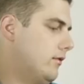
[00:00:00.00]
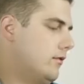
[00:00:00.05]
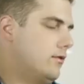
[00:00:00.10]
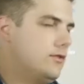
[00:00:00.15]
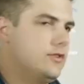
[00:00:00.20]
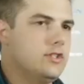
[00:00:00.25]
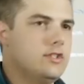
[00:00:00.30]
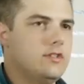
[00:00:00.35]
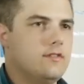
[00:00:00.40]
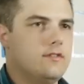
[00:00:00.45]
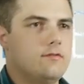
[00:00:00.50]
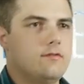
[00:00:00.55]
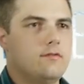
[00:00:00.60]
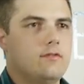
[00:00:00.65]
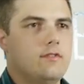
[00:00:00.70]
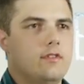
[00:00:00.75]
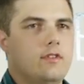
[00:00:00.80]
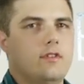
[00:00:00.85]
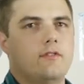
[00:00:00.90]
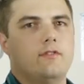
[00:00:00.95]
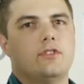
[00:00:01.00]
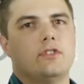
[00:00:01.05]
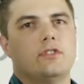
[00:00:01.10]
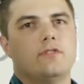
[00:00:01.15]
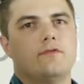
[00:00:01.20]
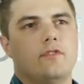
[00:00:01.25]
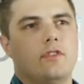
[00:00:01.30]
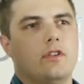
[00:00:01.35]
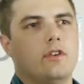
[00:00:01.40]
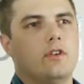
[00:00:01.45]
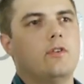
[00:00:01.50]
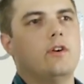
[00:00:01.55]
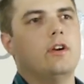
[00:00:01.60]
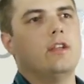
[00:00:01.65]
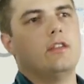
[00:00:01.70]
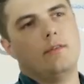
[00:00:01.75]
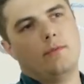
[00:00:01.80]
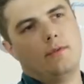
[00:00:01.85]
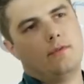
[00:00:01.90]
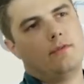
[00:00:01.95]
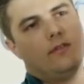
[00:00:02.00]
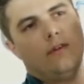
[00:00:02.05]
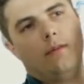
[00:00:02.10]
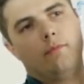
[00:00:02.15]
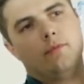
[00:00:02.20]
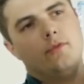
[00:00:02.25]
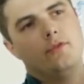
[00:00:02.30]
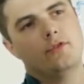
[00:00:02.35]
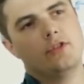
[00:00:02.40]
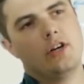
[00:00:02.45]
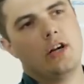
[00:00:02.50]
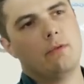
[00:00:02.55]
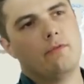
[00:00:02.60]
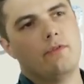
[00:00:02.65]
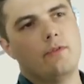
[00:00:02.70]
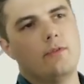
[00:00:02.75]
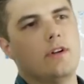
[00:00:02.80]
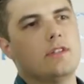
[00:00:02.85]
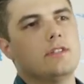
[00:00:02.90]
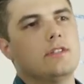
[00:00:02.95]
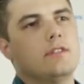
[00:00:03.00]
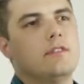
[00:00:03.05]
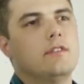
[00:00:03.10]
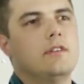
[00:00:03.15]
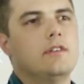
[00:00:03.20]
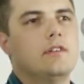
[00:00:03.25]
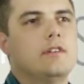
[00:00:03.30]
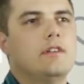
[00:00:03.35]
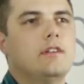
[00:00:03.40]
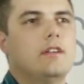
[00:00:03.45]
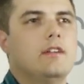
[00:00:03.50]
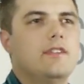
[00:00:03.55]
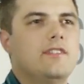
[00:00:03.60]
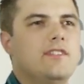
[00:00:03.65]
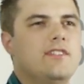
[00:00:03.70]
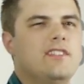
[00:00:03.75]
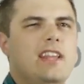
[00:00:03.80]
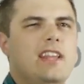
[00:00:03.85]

just for the, go ahead, come through, Jeremy, if you want to. This is an